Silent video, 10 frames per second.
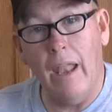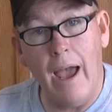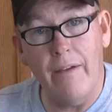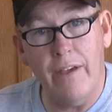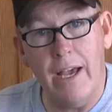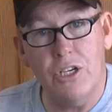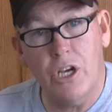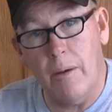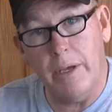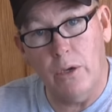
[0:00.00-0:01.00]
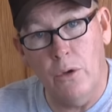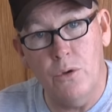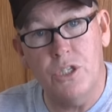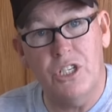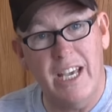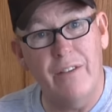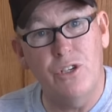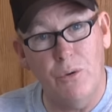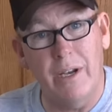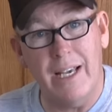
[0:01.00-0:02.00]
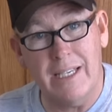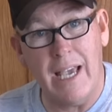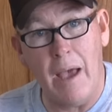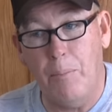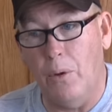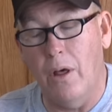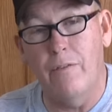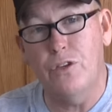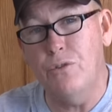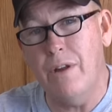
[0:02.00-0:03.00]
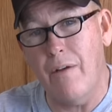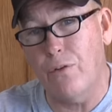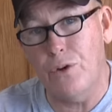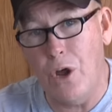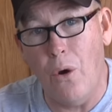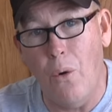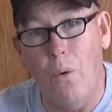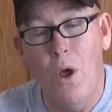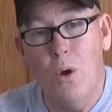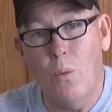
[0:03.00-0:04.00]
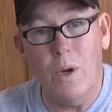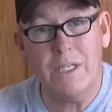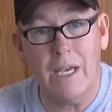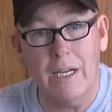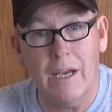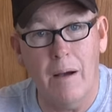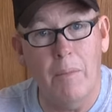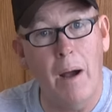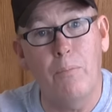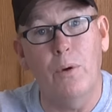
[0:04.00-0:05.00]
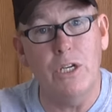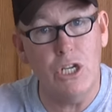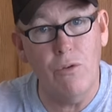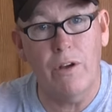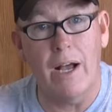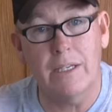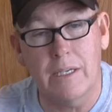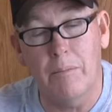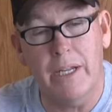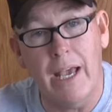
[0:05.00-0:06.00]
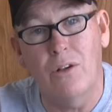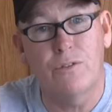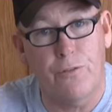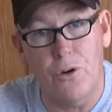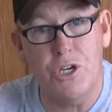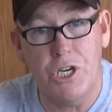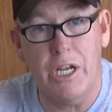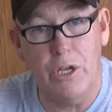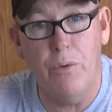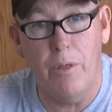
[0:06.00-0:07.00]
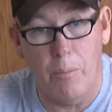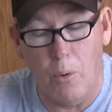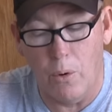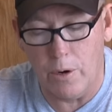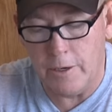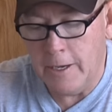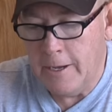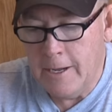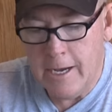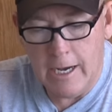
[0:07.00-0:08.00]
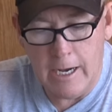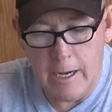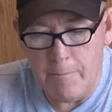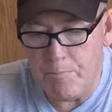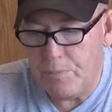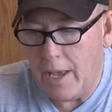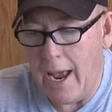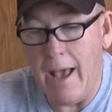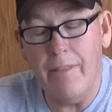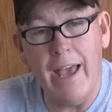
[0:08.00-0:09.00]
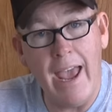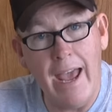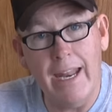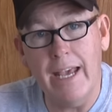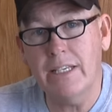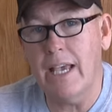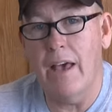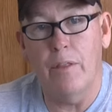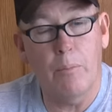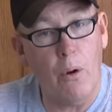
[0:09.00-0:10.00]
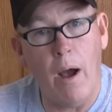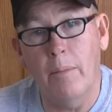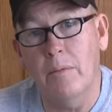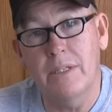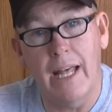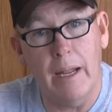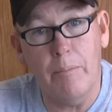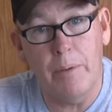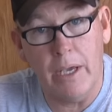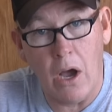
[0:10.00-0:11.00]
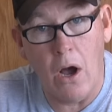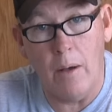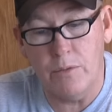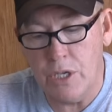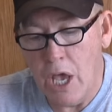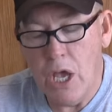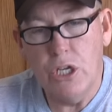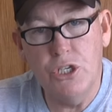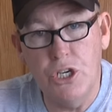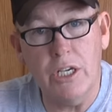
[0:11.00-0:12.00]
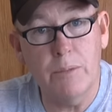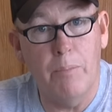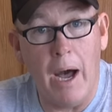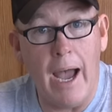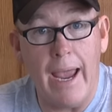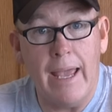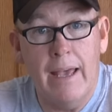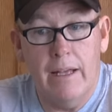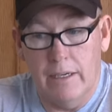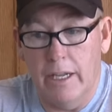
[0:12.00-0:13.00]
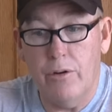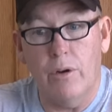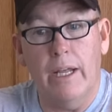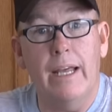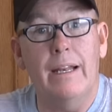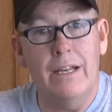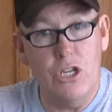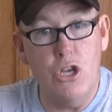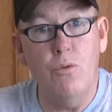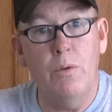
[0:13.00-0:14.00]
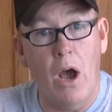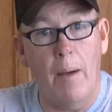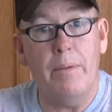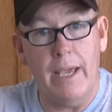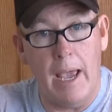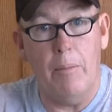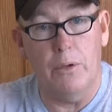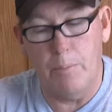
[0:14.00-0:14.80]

live edge coming loose gives you an example of you never know what's going to come up when you've got somebody else furnishing you the board um, and the headaches and the problems that it becomes just by literally you not being able to